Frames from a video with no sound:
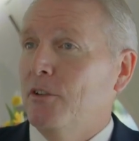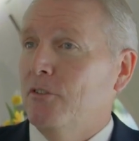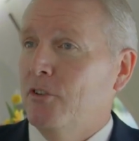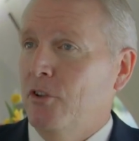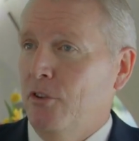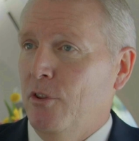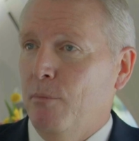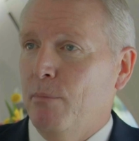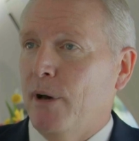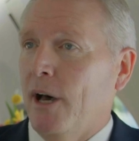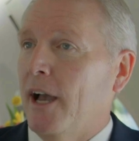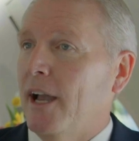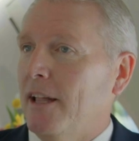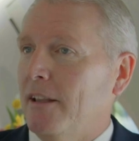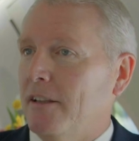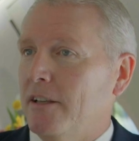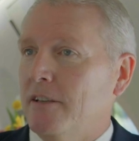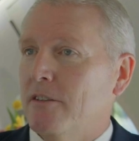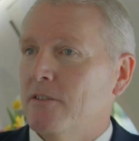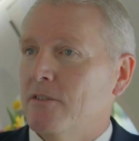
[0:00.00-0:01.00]
to the
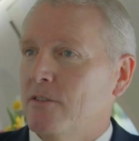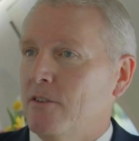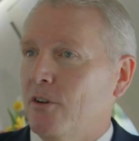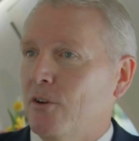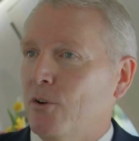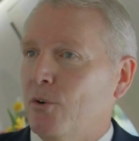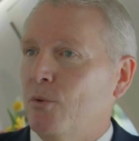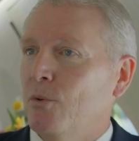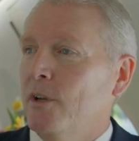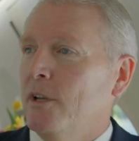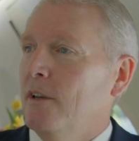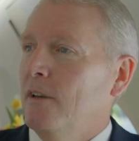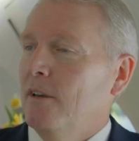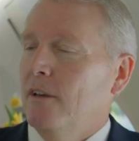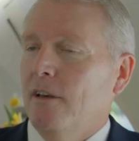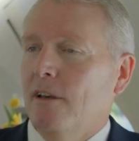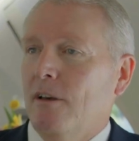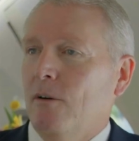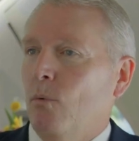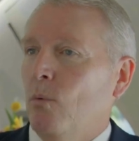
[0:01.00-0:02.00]
pilot. So
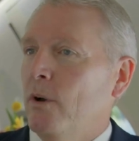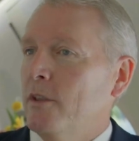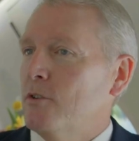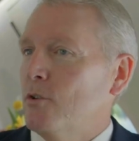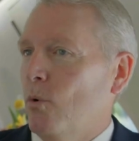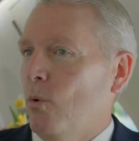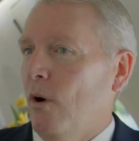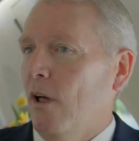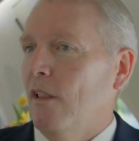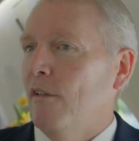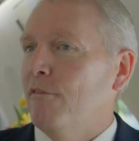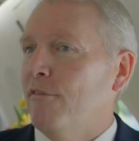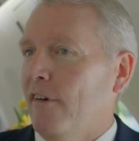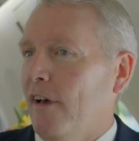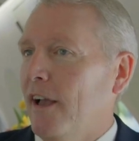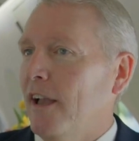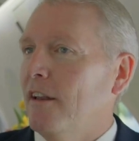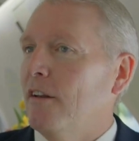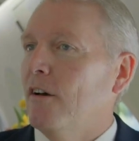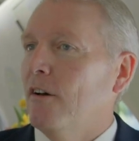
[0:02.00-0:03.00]
once
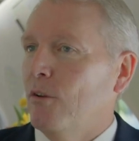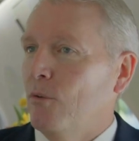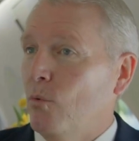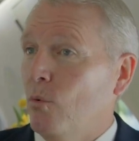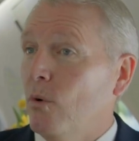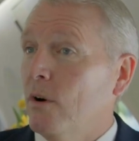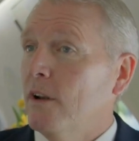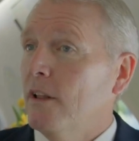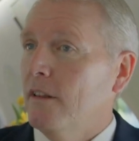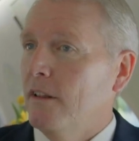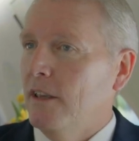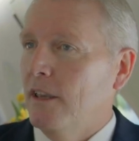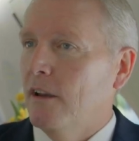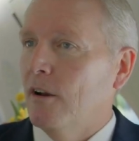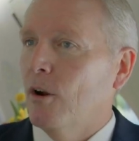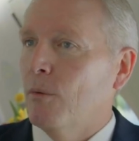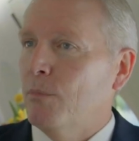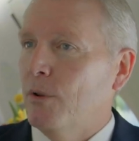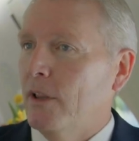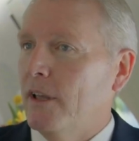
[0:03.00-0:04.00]
qualified on one of the
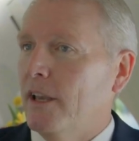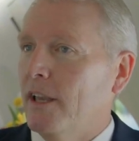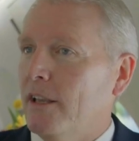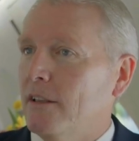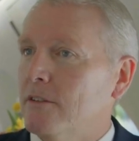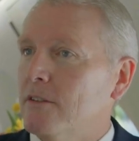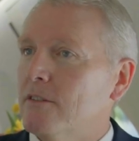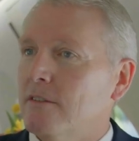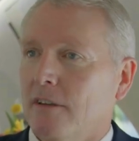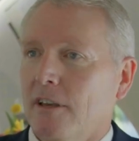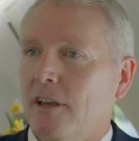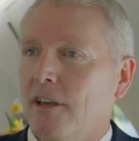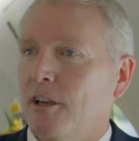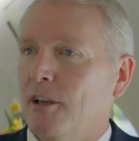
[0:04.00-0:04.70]
airplanes,